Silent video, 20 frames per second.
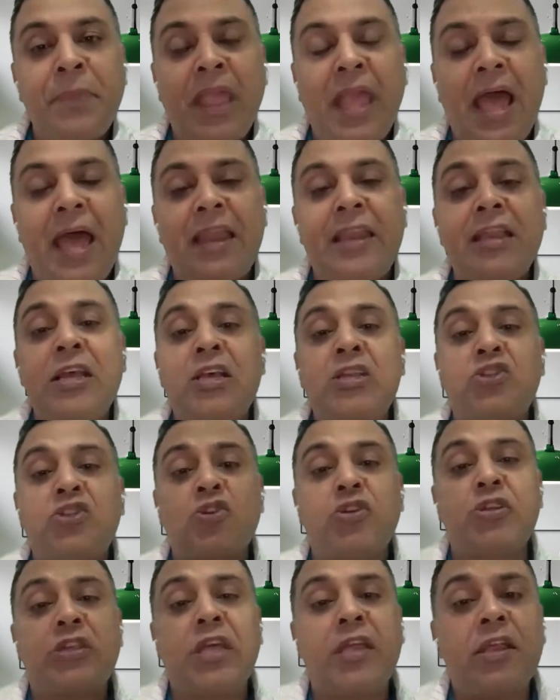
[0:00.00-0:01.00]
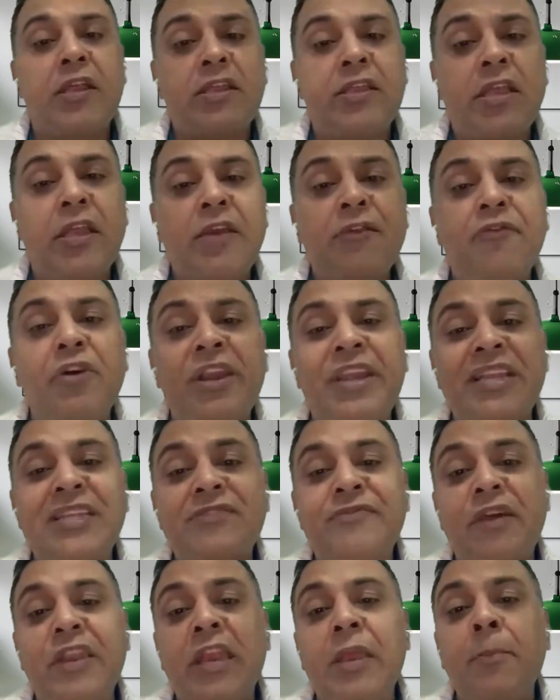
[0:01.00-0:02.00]
And so therefore it is
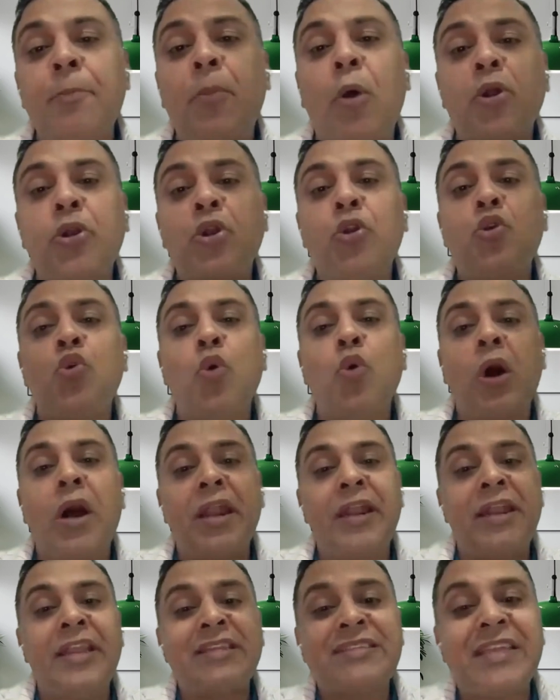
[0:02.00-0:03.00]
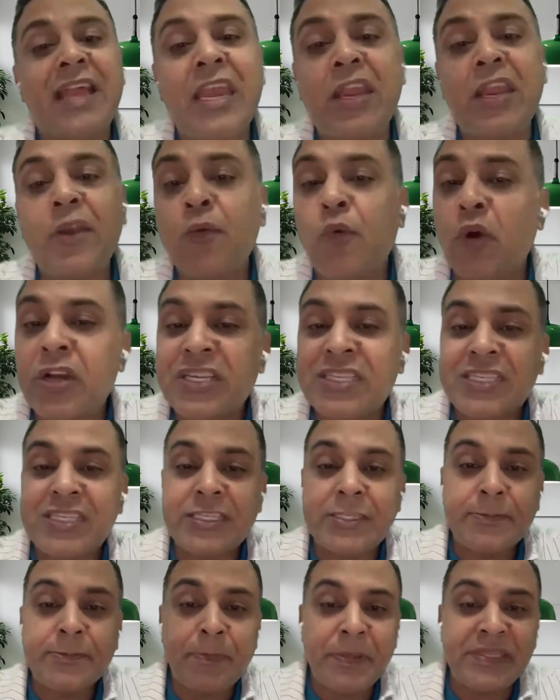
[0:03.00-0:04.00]
very important to understand what
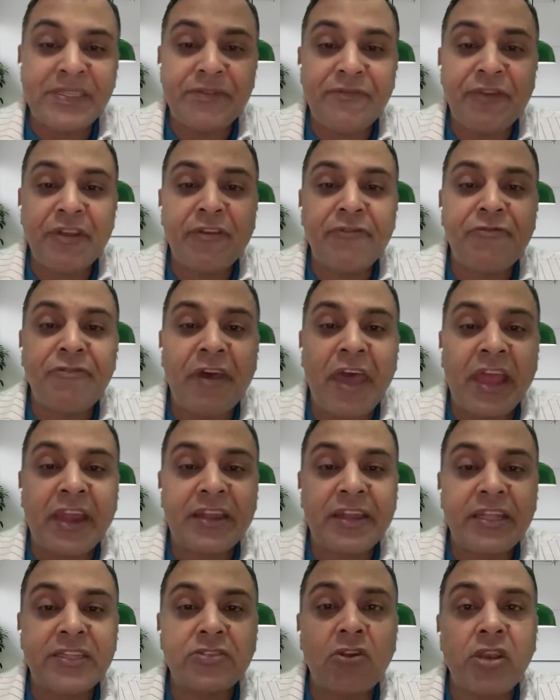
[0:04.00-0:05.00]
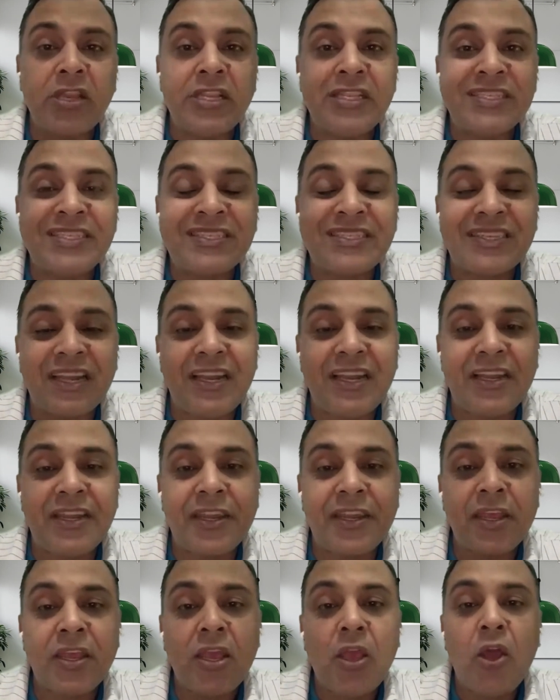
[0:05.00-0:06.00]
specific factors or insult
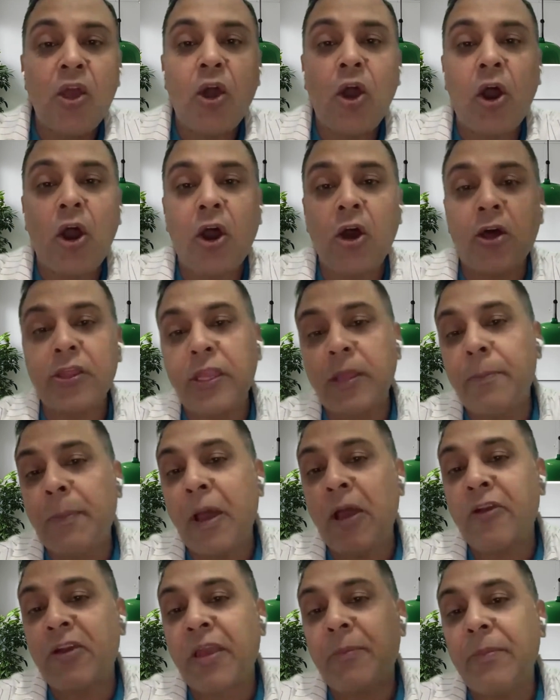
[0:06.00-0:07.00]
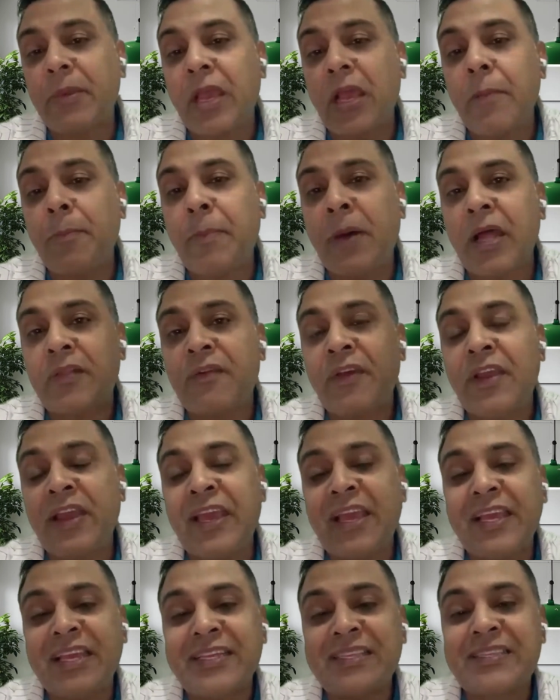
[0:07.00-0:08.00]
or the biochemical pathway
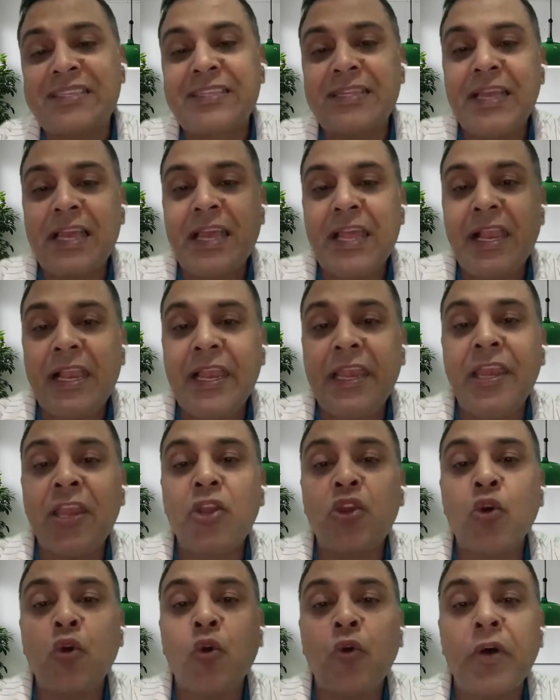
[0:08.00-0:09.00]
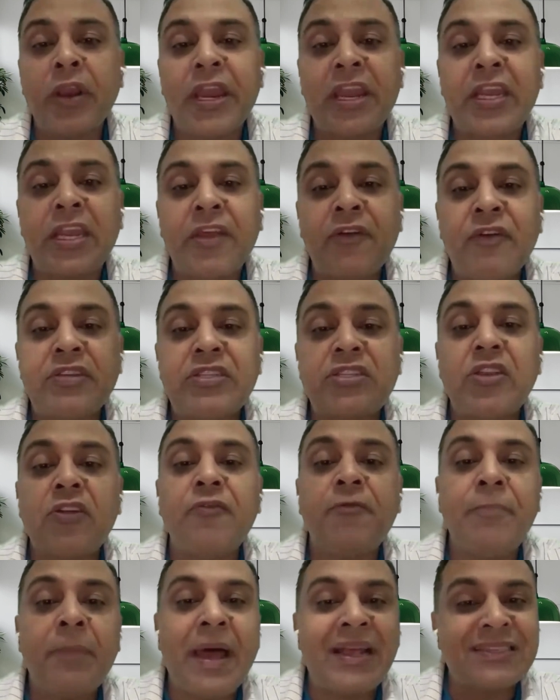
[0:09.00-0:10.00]
is leading to overactivation
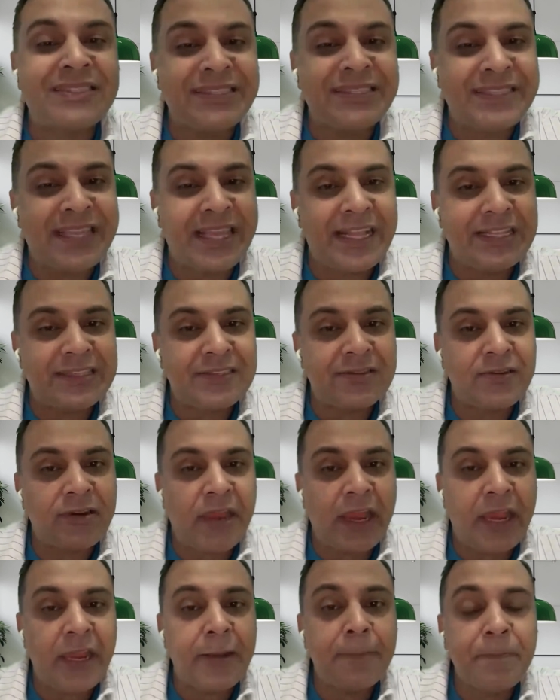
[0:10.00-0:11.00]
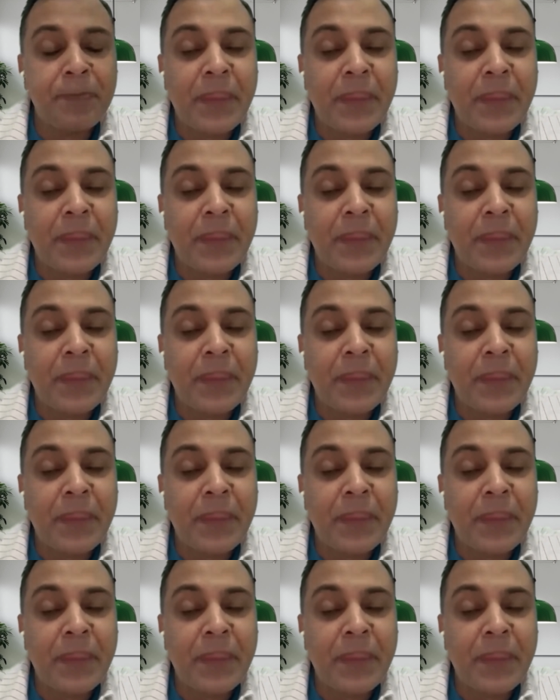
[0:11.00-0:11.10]
of mast cells, right?